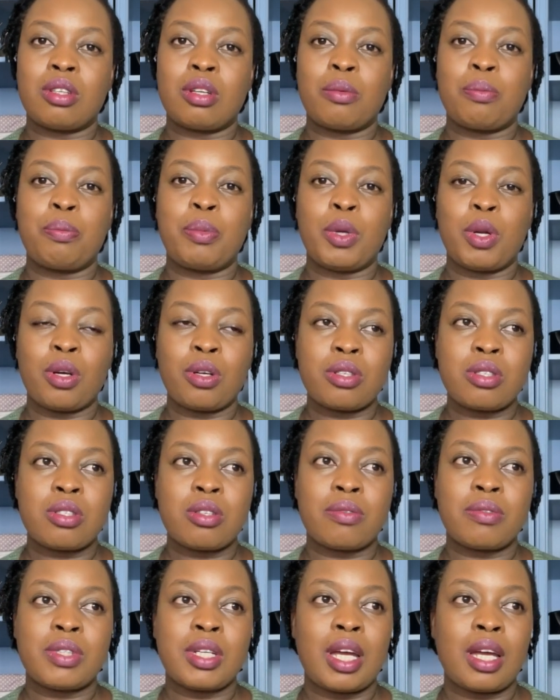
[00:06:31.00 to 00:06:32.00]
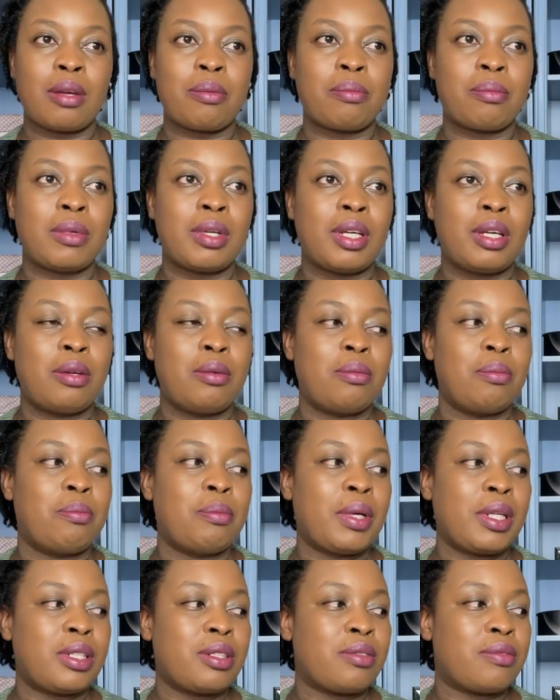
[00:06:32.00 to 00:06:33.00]
blocks of time
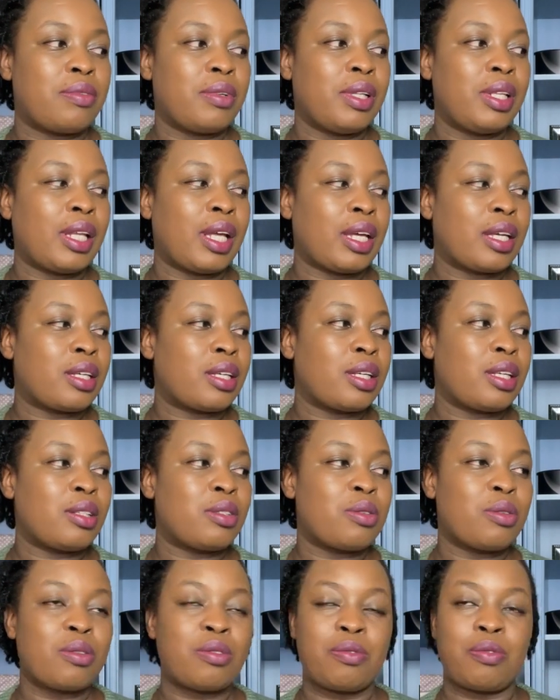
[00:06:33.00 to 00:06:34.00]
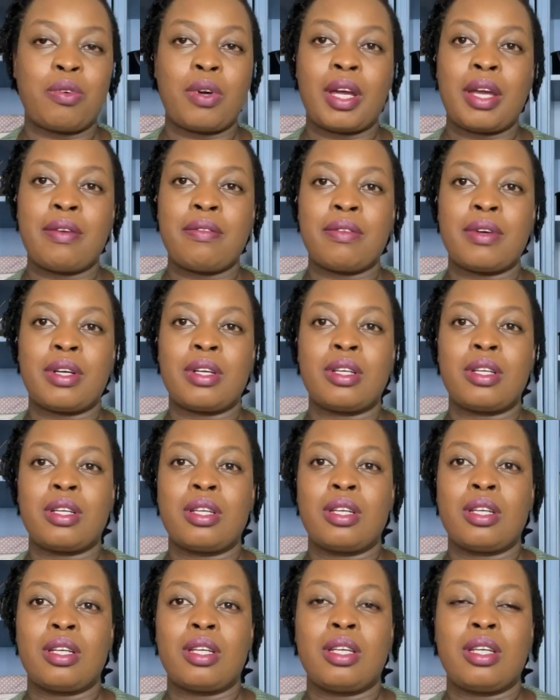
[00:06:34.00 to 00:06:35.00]
made it feel like it took forever.
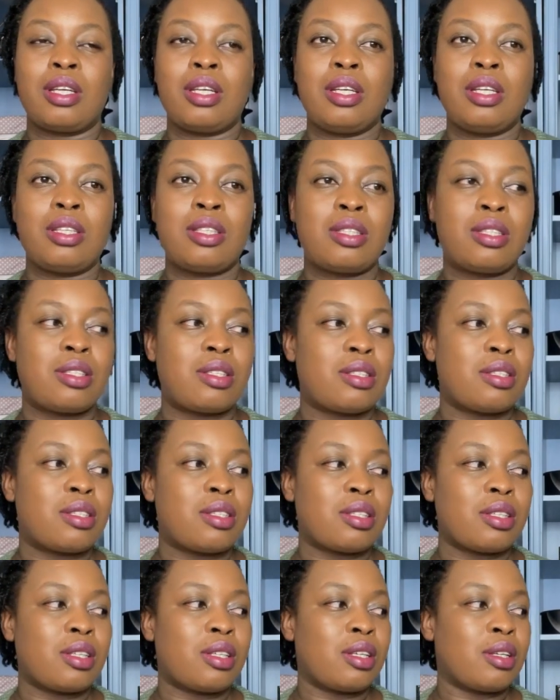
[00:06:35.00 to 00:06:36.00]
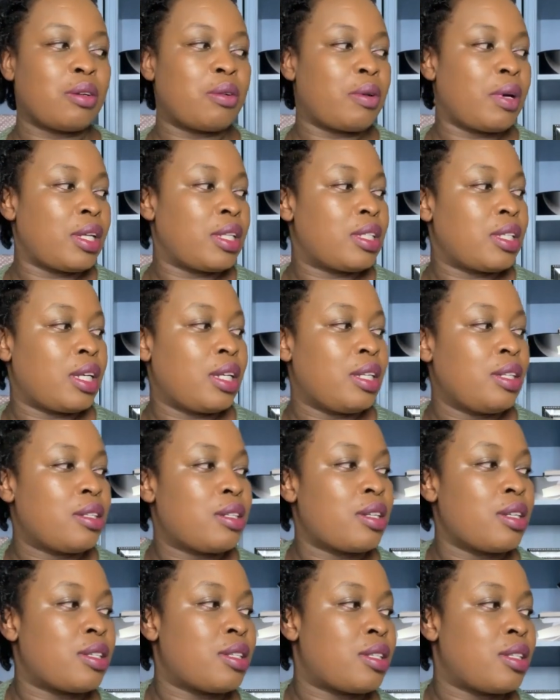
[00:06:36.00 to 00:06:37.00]
It's quite an
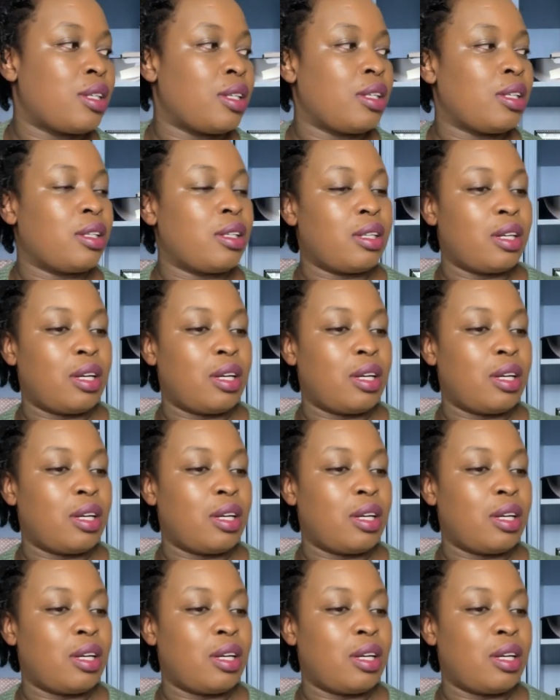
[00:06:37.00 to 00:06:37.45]
interesting